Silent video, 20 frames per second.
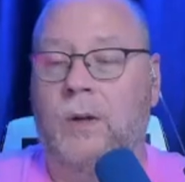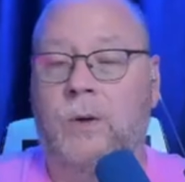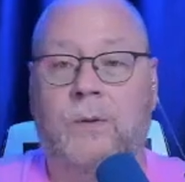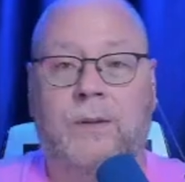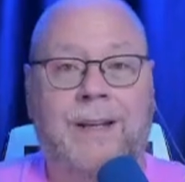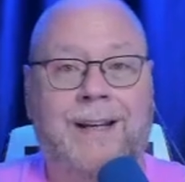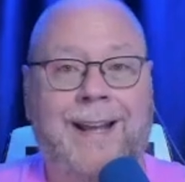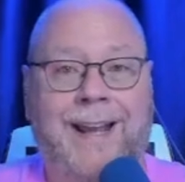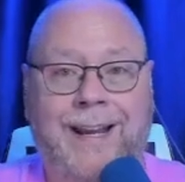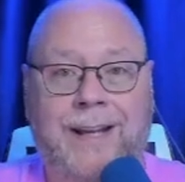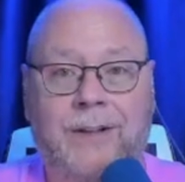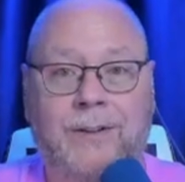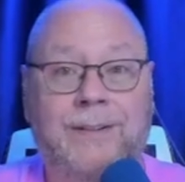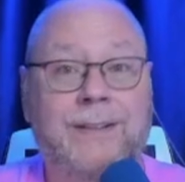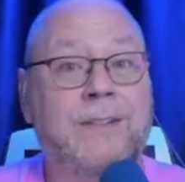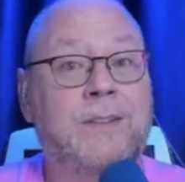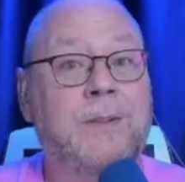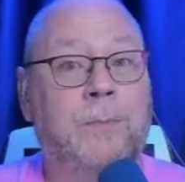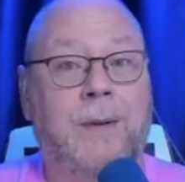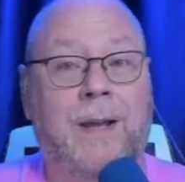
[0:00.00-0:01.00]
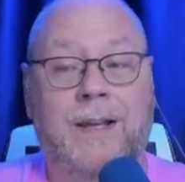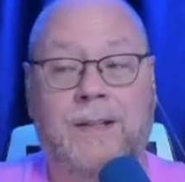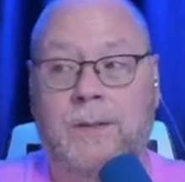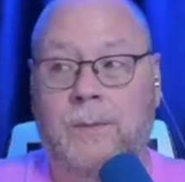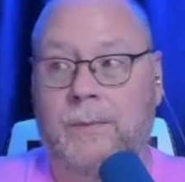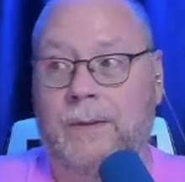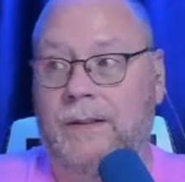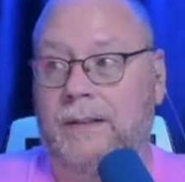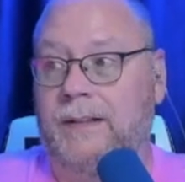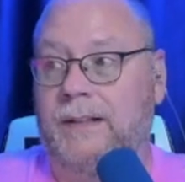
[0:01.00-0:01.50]
know that hail is a
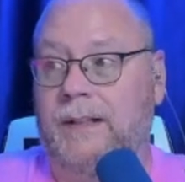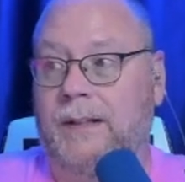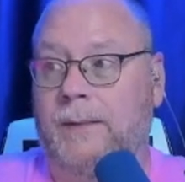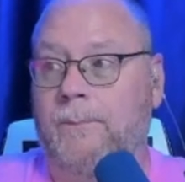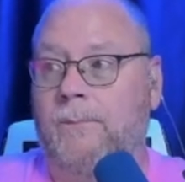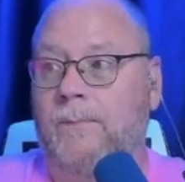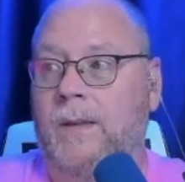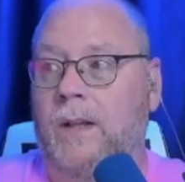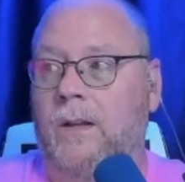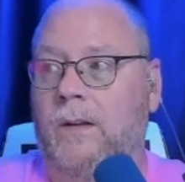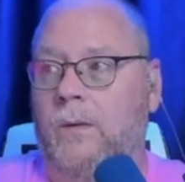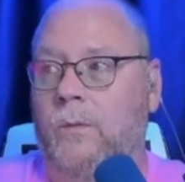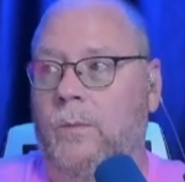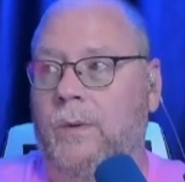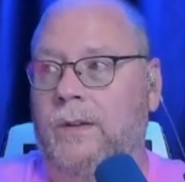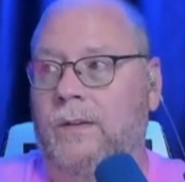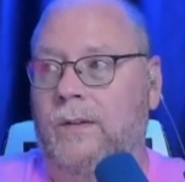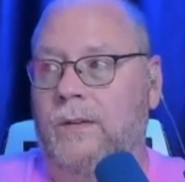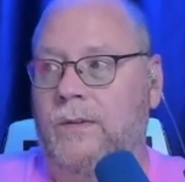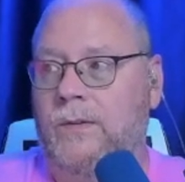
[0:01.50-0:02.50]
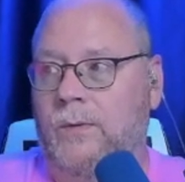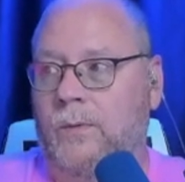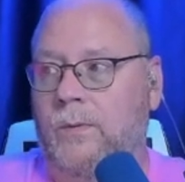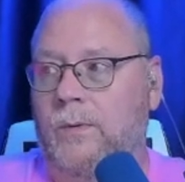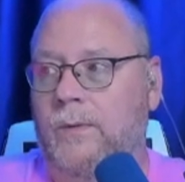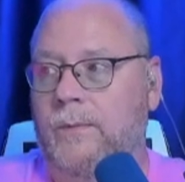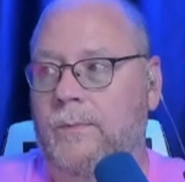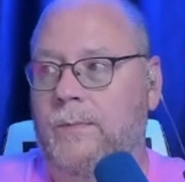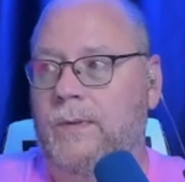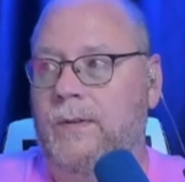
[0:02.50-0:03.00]
possibility with the
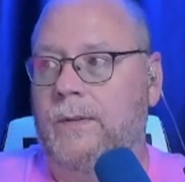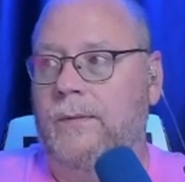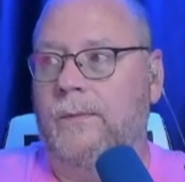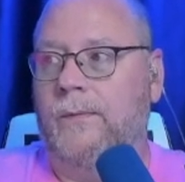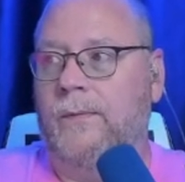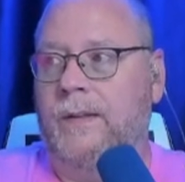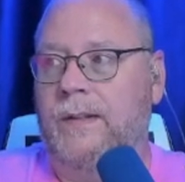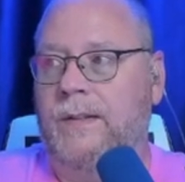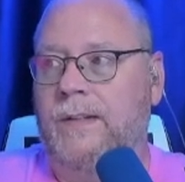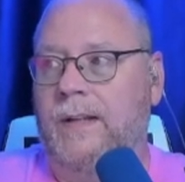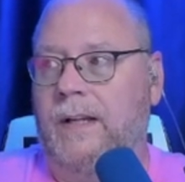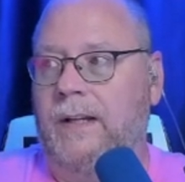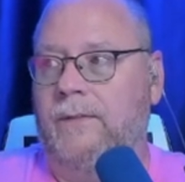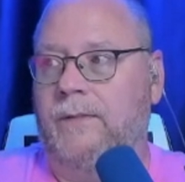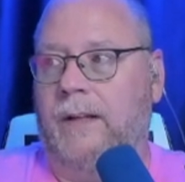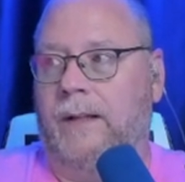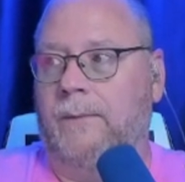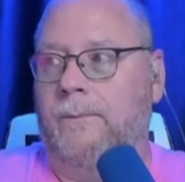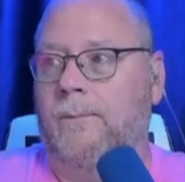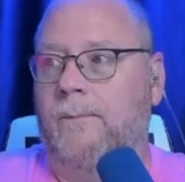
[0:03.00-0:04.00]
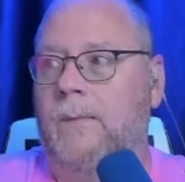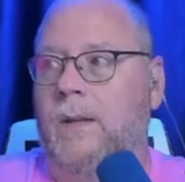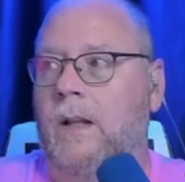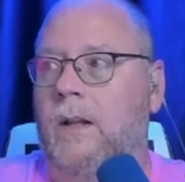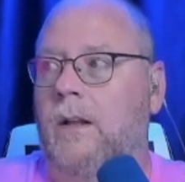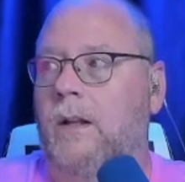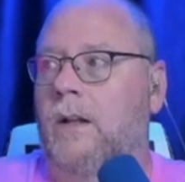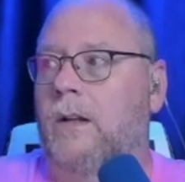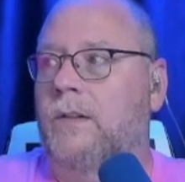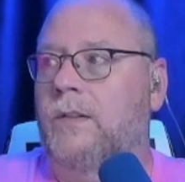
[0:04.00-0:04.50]
storms this evening.
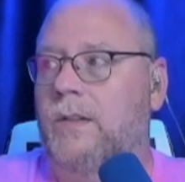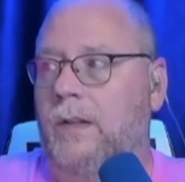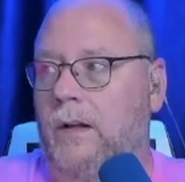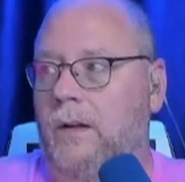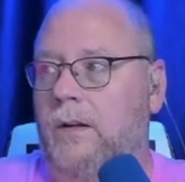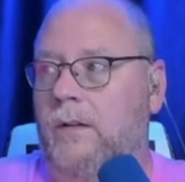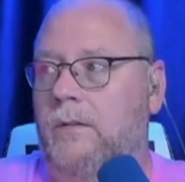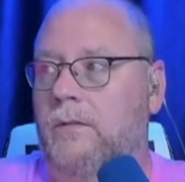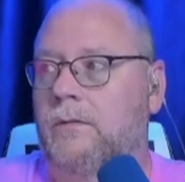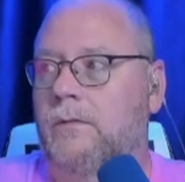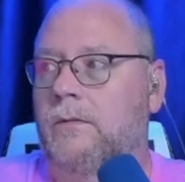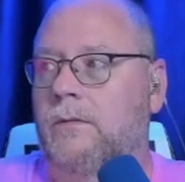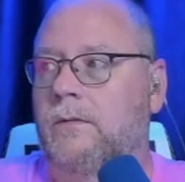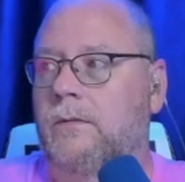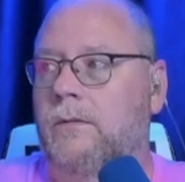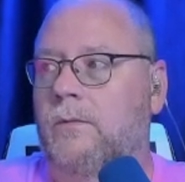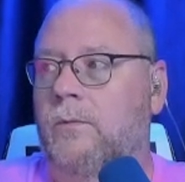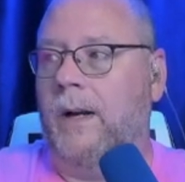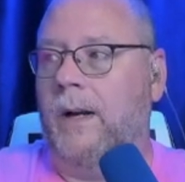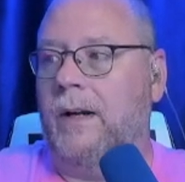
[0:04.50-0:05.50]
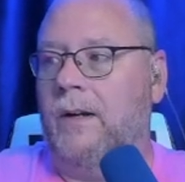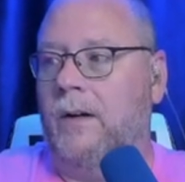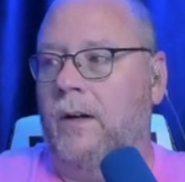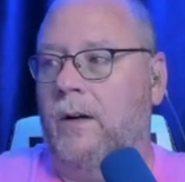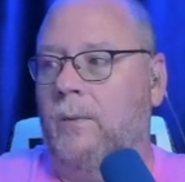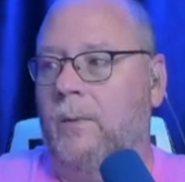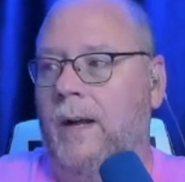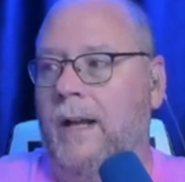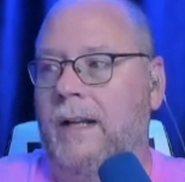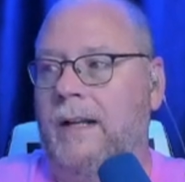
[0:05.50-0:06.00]
So
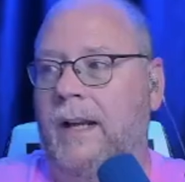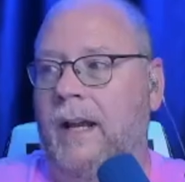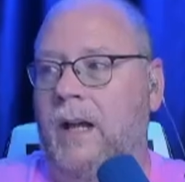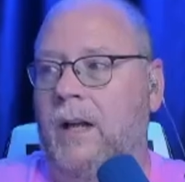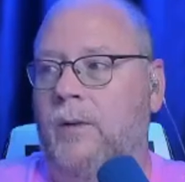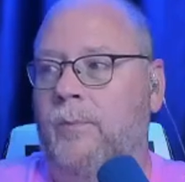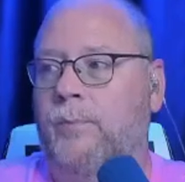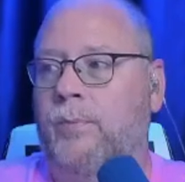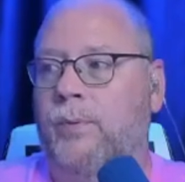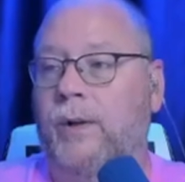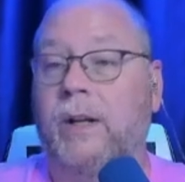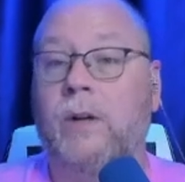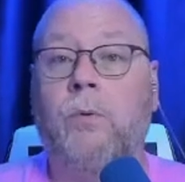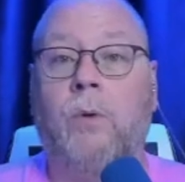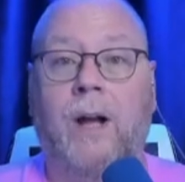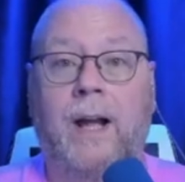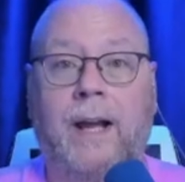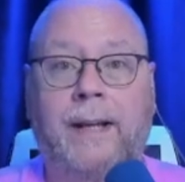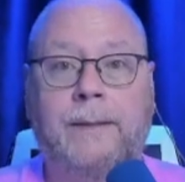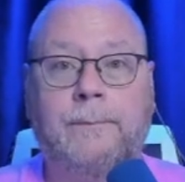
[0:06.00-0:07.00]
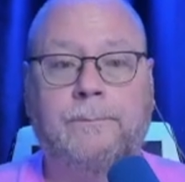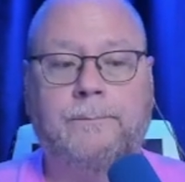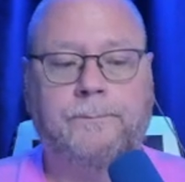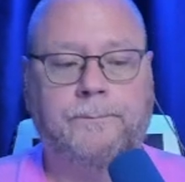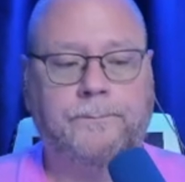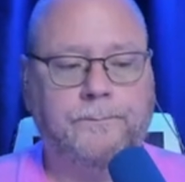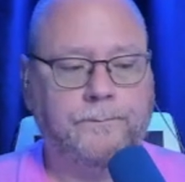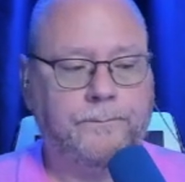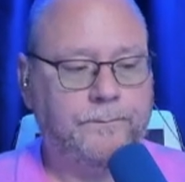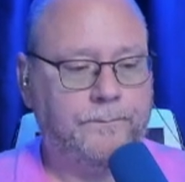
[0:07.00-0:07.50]
radar right now, pretty quiet.
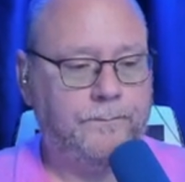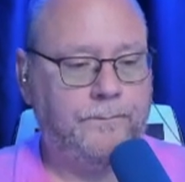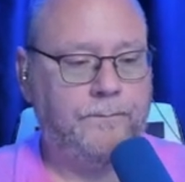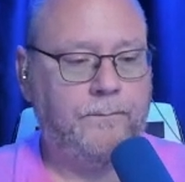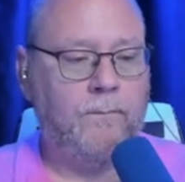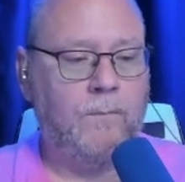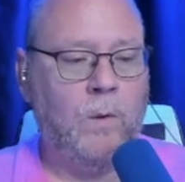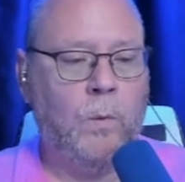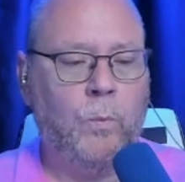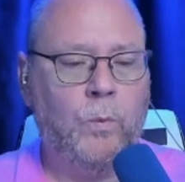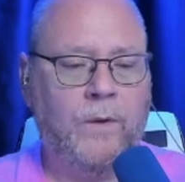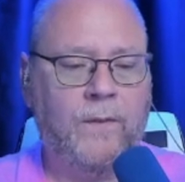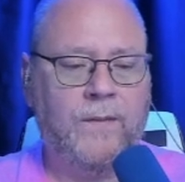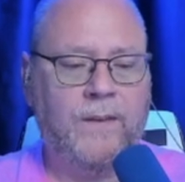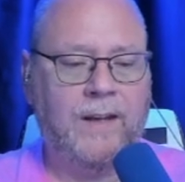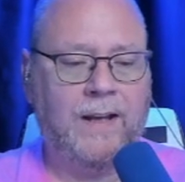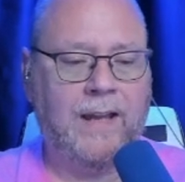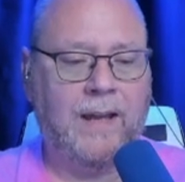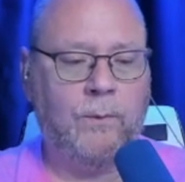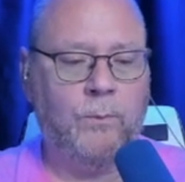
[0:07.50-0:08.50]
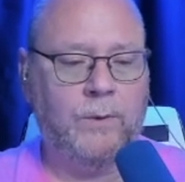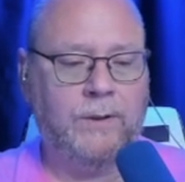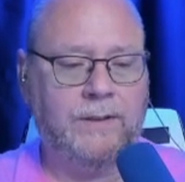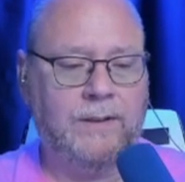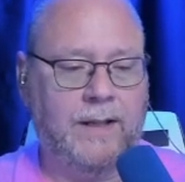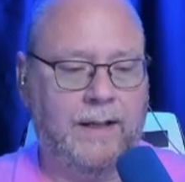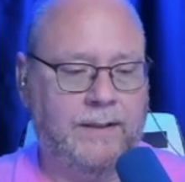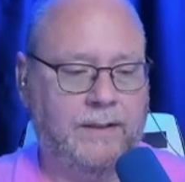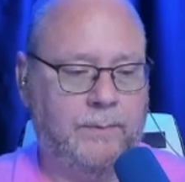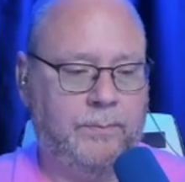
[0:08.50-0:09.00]
One thing I
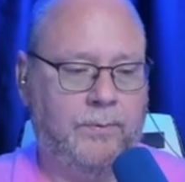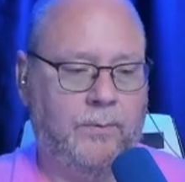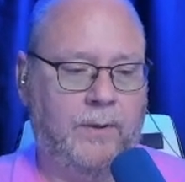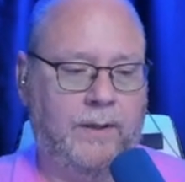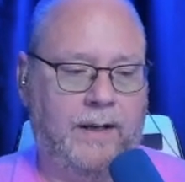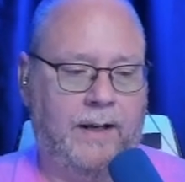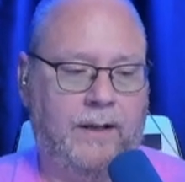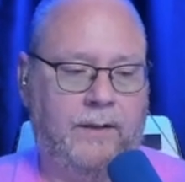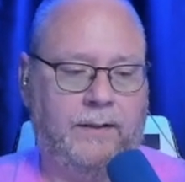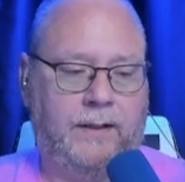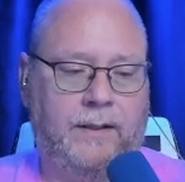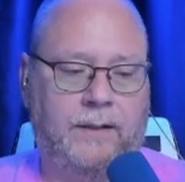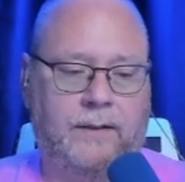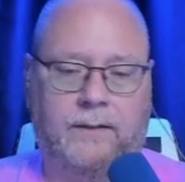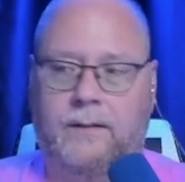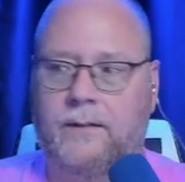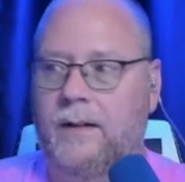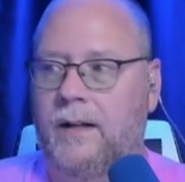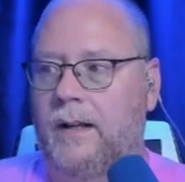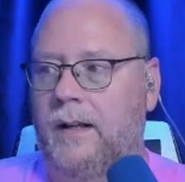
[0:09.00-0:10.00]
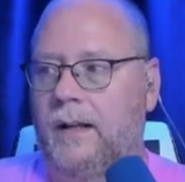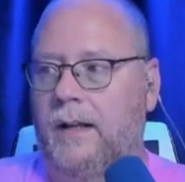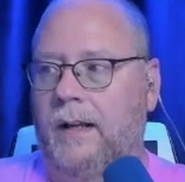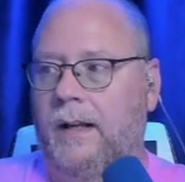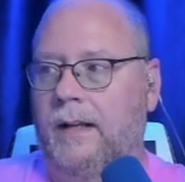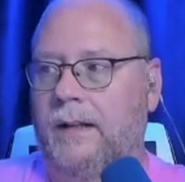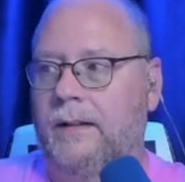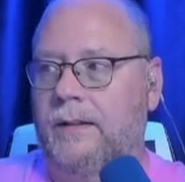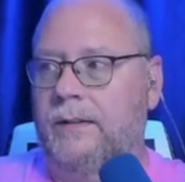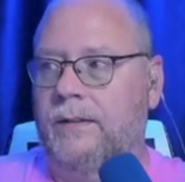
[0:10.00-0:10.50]
would like to point out here
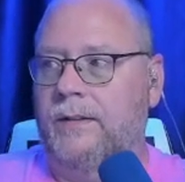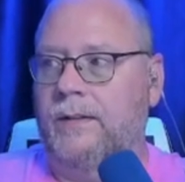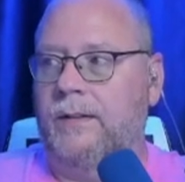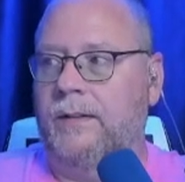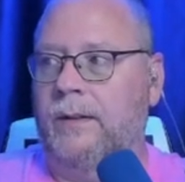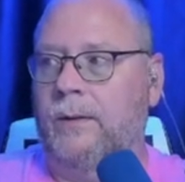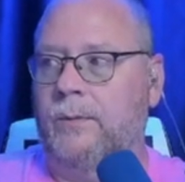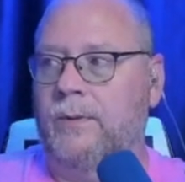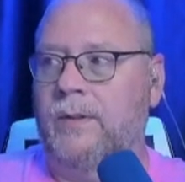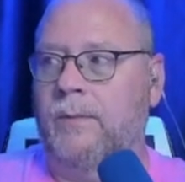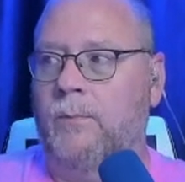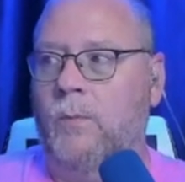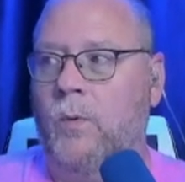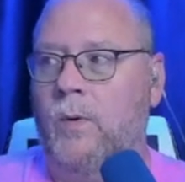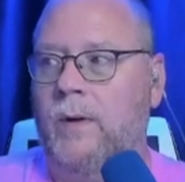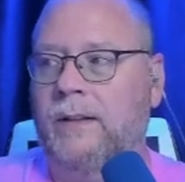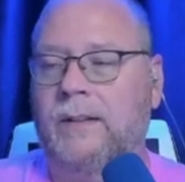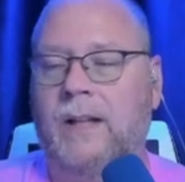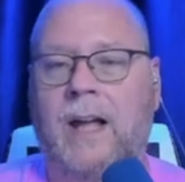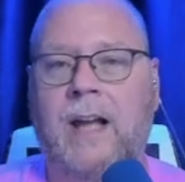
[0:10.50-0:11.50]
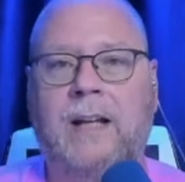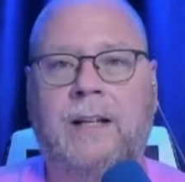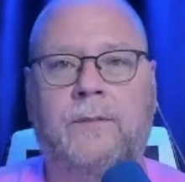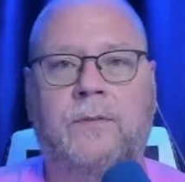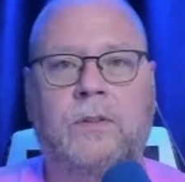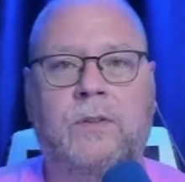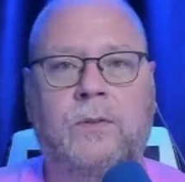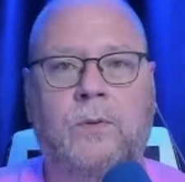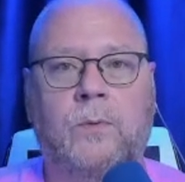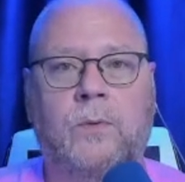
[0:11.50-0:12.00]
is there was a morning line of